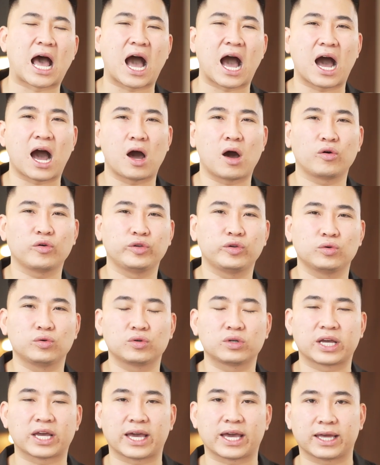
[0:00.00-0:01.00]
how
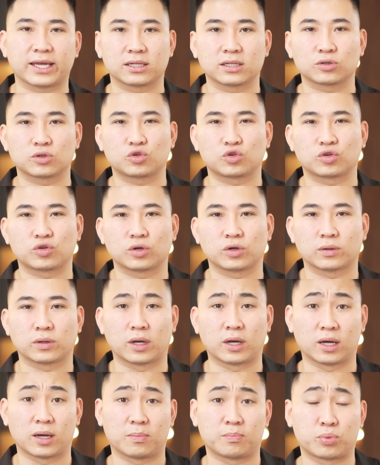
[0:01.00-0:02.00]
you can
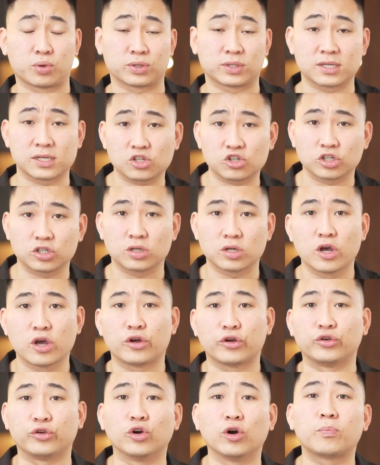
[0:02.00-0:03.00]
position
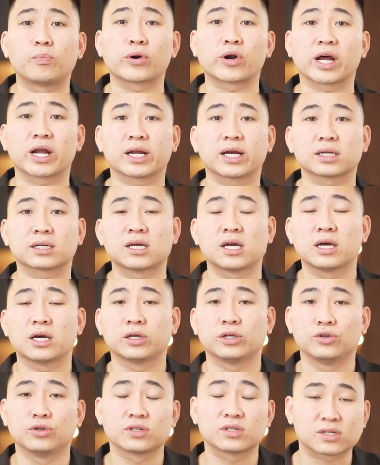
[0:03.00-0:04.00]
your
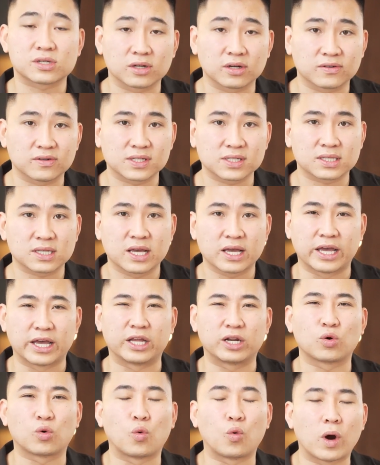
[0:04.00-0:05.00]
product, your service
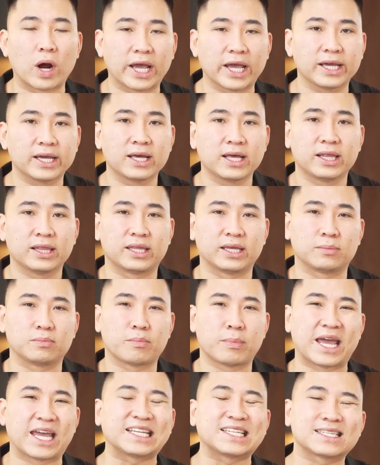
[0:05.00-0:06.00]
in a way that
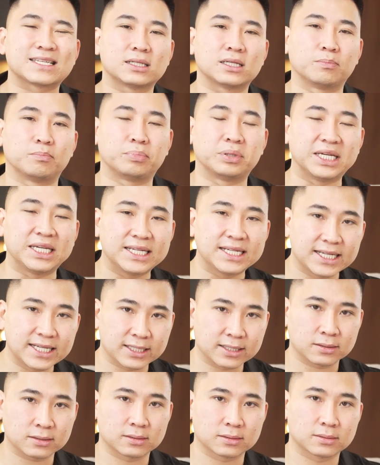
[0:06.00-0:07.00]
makes it
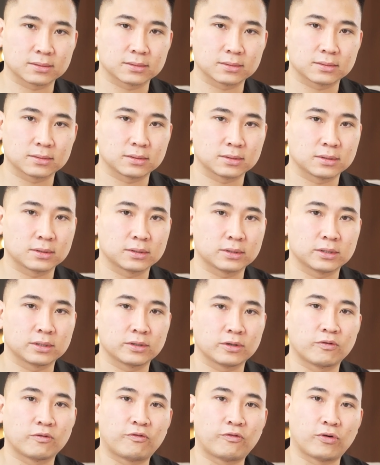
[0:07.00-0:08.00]
appealing
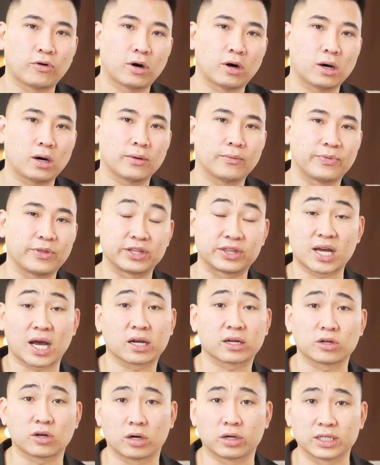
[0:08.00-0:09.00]
for the
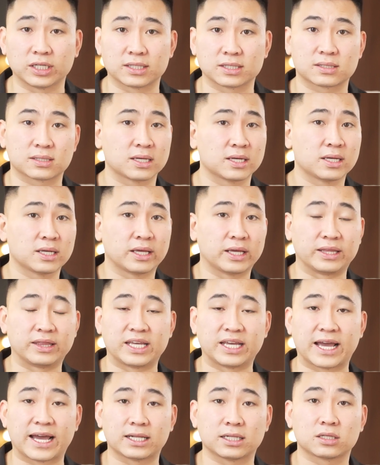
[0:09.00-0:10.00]
target audience in
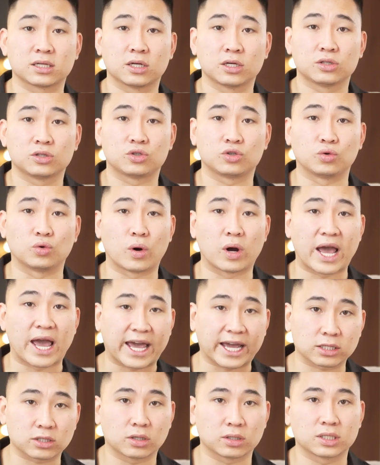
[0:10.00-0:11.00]
the end to
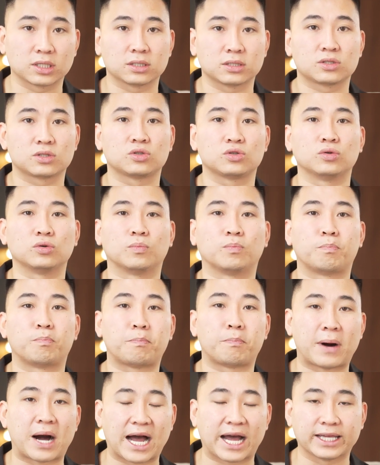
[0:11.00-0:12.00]
act on it, to
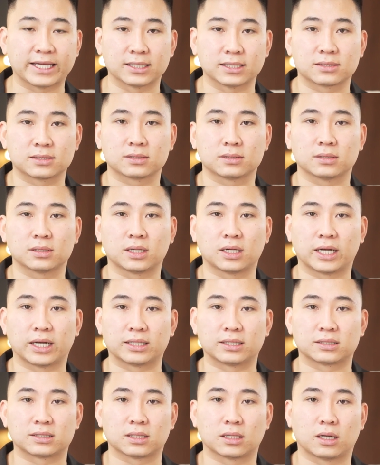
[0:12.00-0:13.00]
buy it,
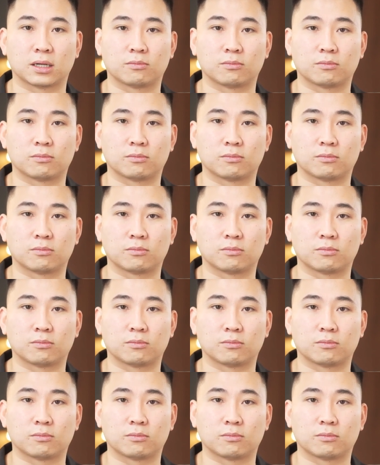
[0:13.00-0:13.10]
and